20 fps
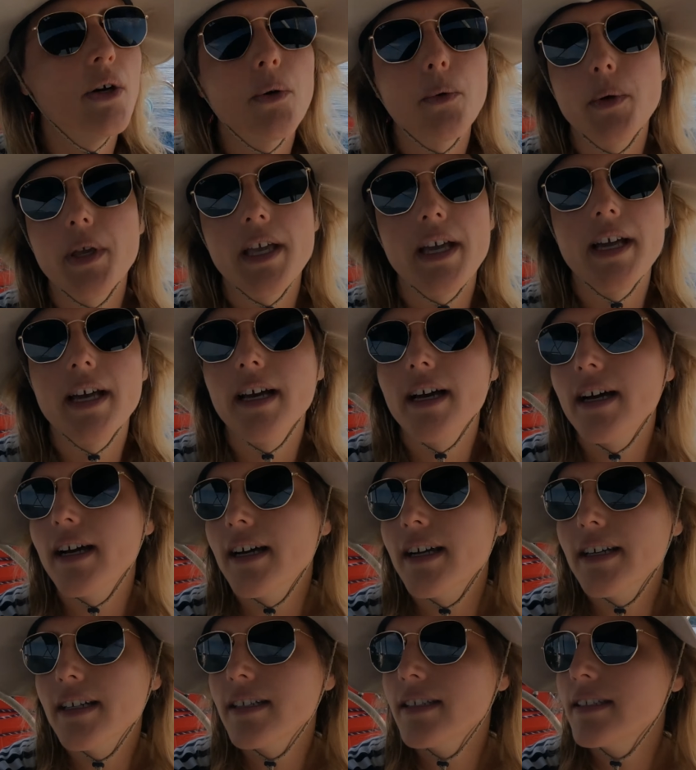we
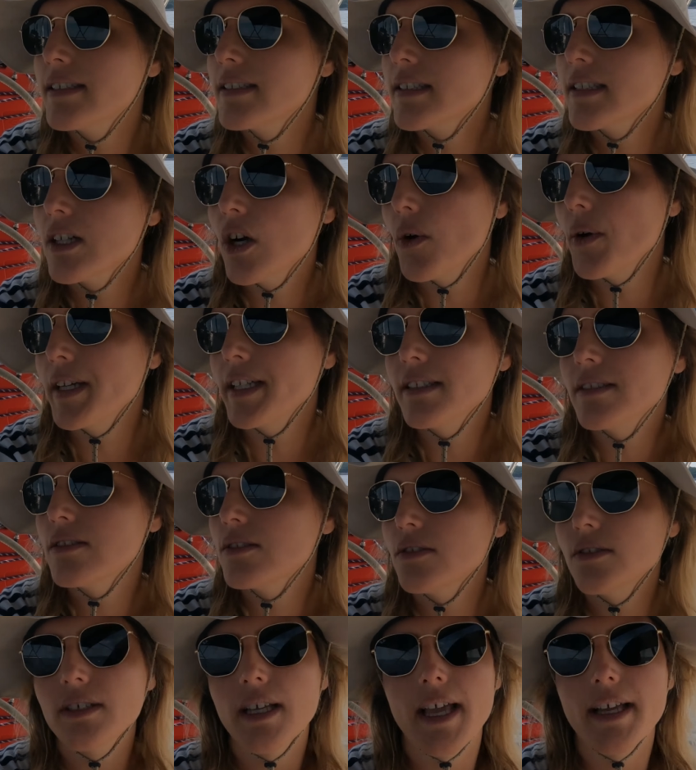are going
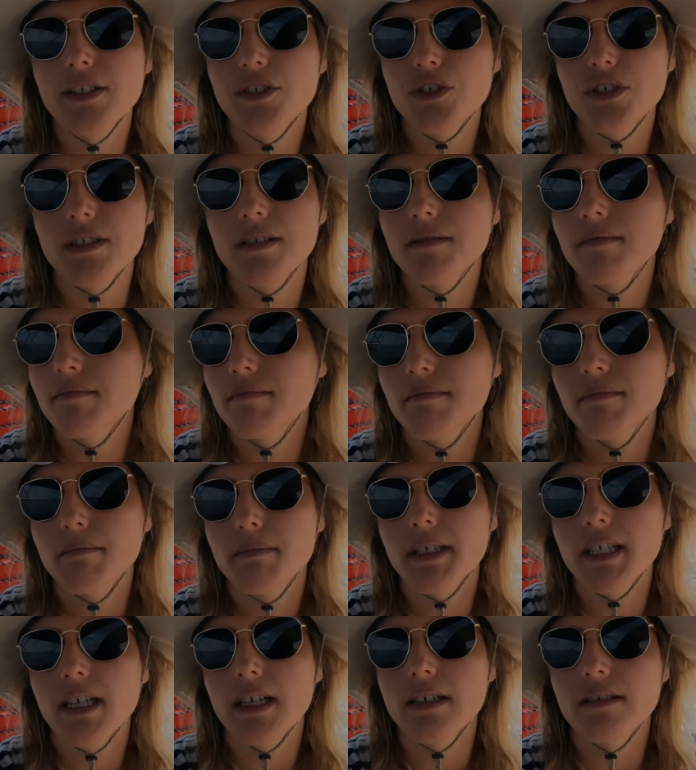to the engine
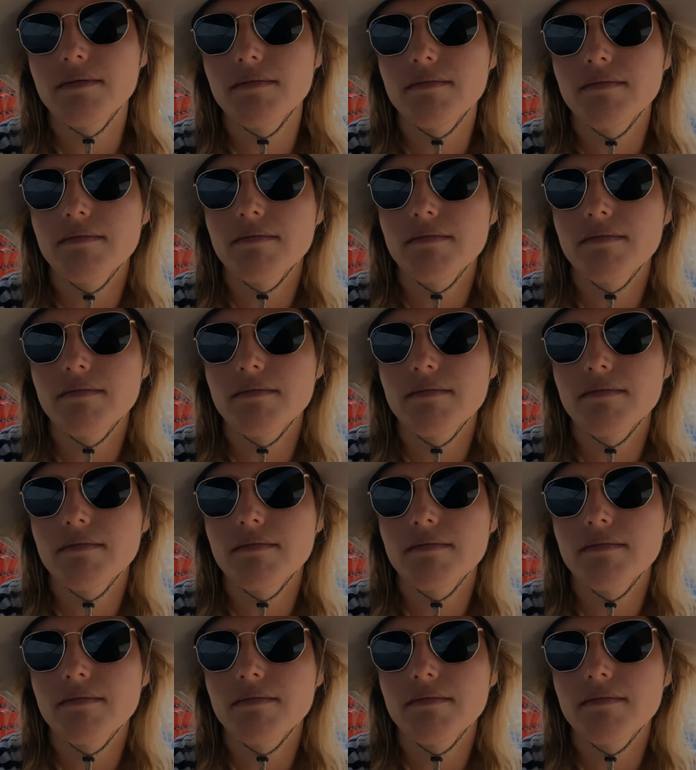because